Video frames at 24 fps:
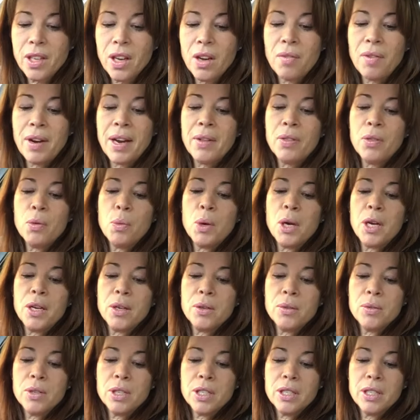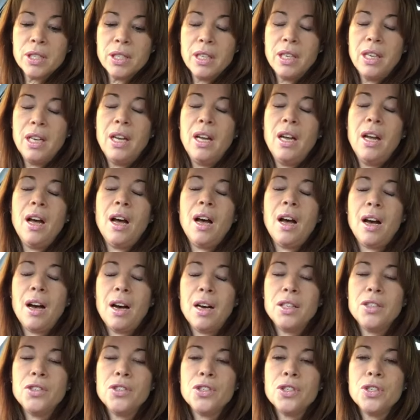around the world,
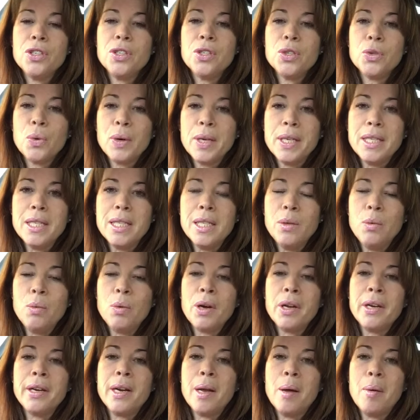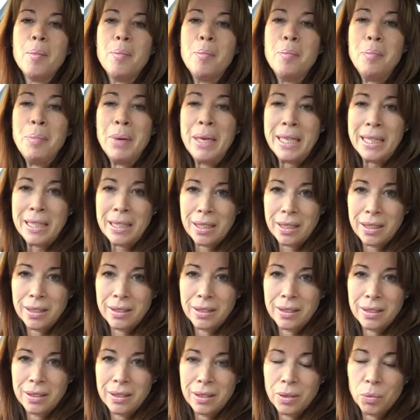121
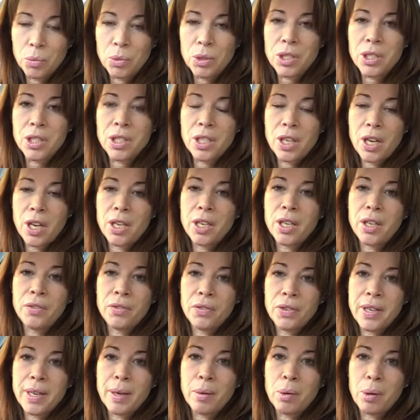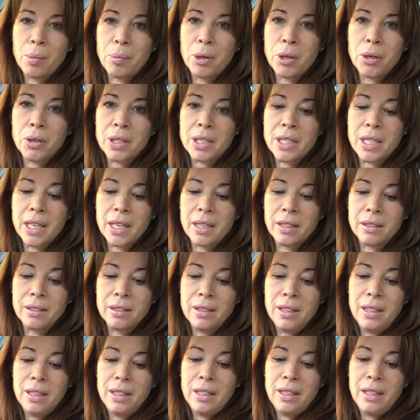billion was the turnover in network marketing.
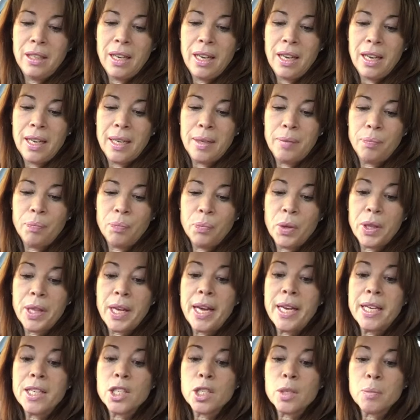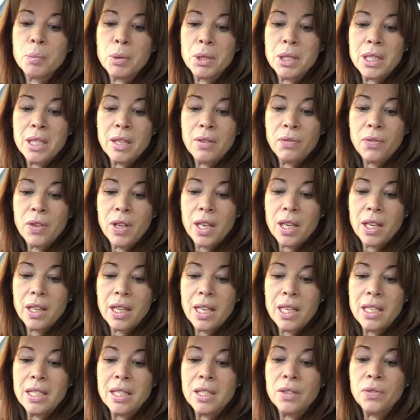With Asia Pacific,
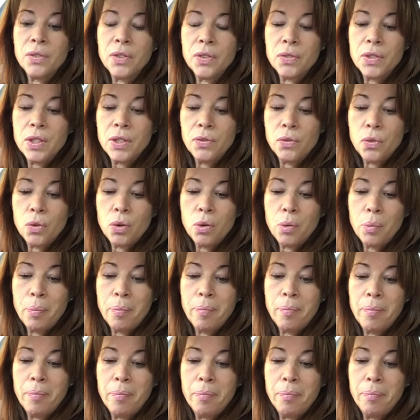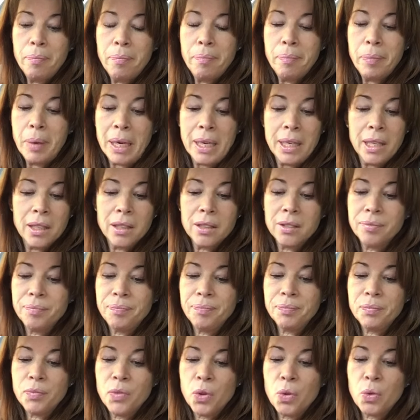they did 54
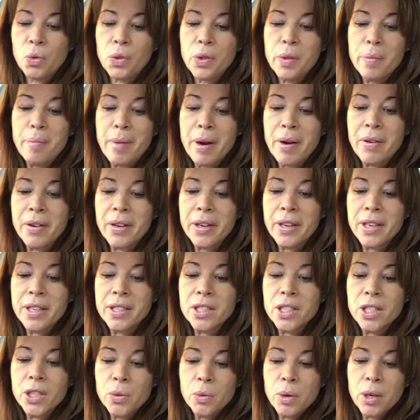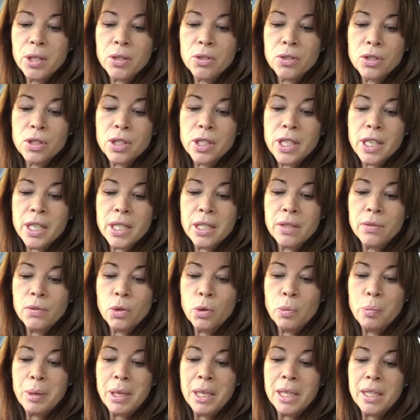billion, North America,
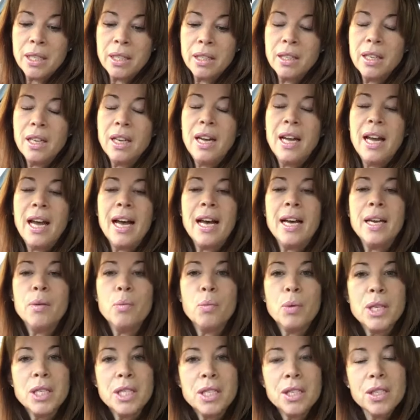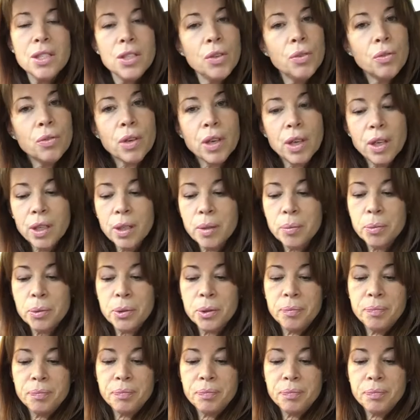234 billion. And in Western Europe,